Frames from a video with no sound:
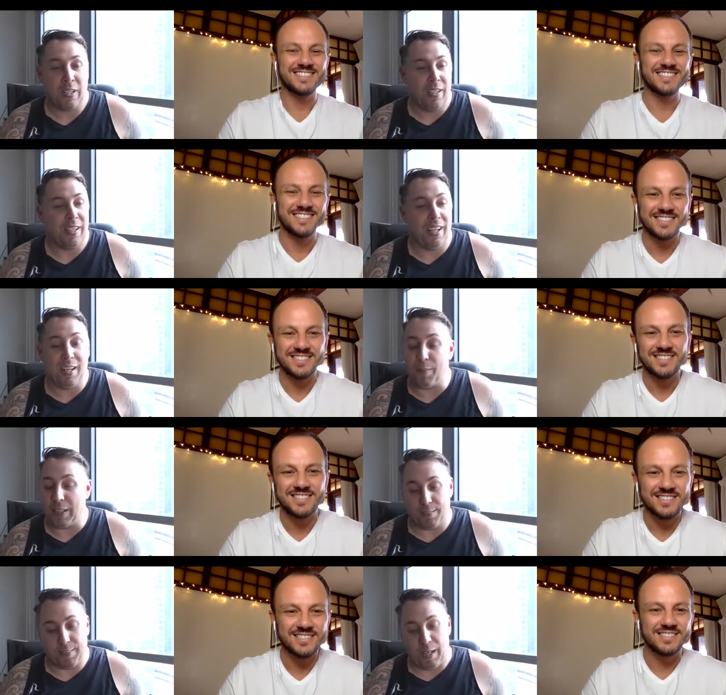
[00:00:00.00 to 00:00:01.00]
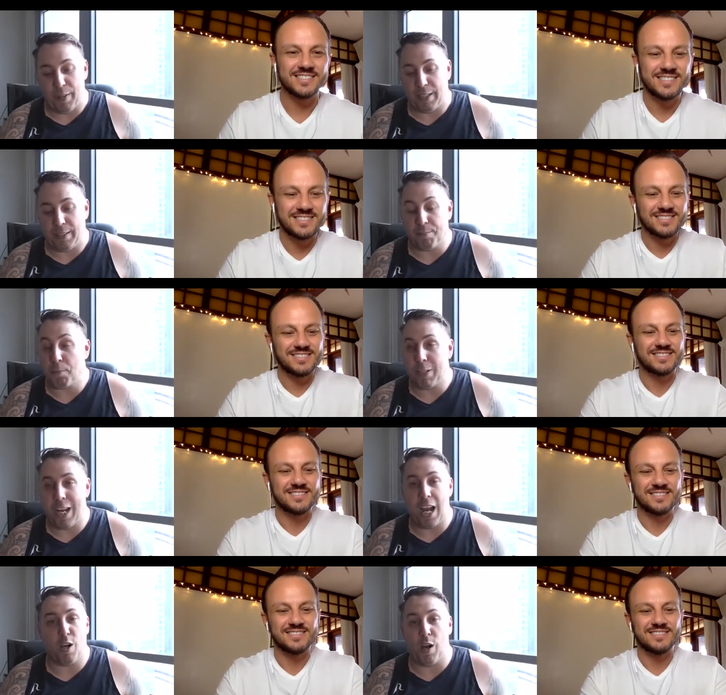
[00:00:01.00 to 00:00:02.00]
Speaker 1: yeah, but I mean,
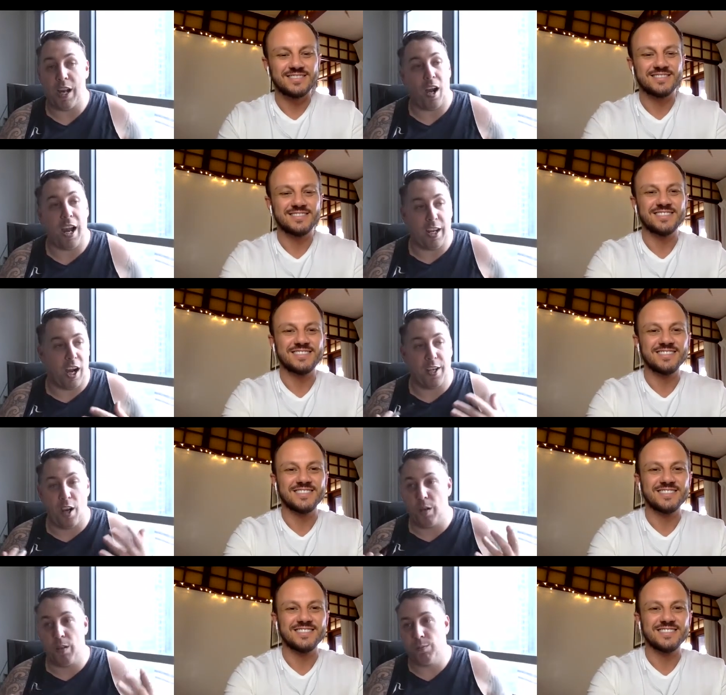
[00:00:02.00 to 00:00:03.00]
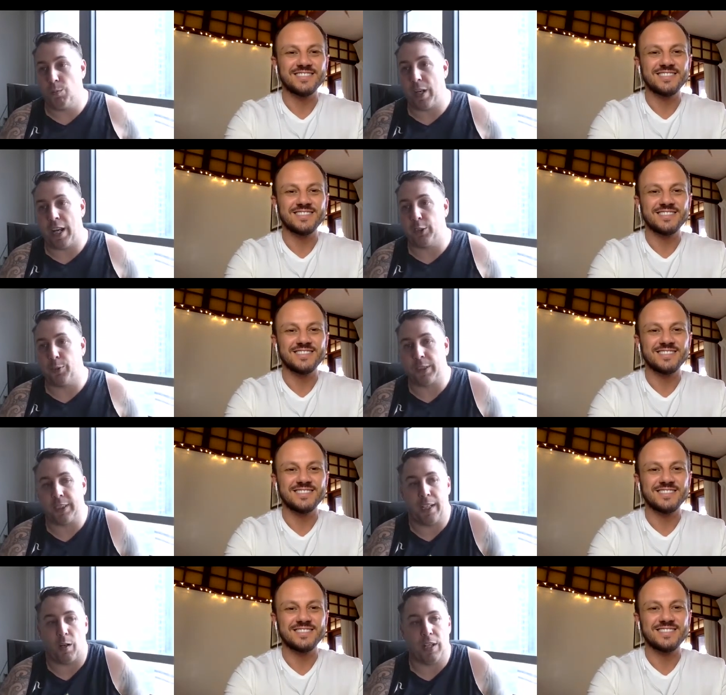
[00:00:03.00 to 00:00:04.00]
now I, I, I know 100%
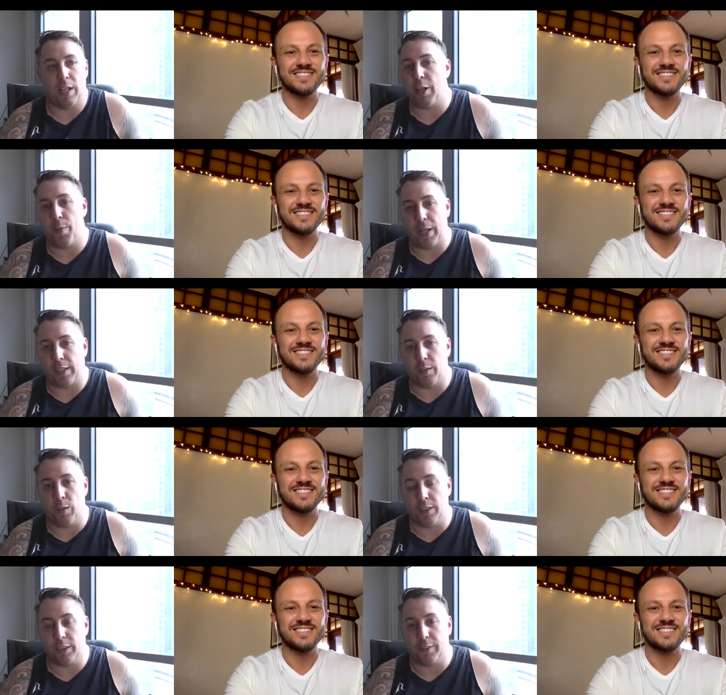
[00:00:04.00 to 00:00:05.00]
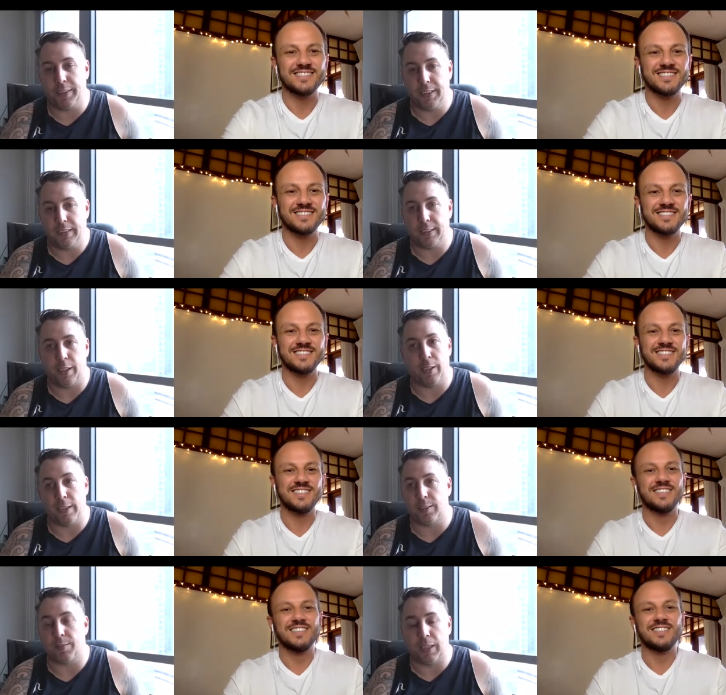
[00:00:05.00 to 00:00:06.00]
I'll never go back to the oil industry. So
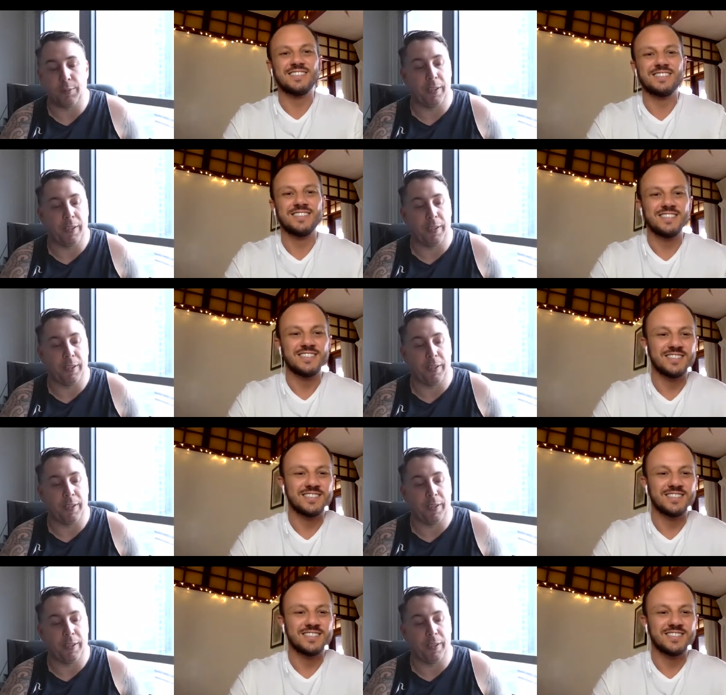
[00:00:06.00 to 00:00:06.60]
it's it's been great.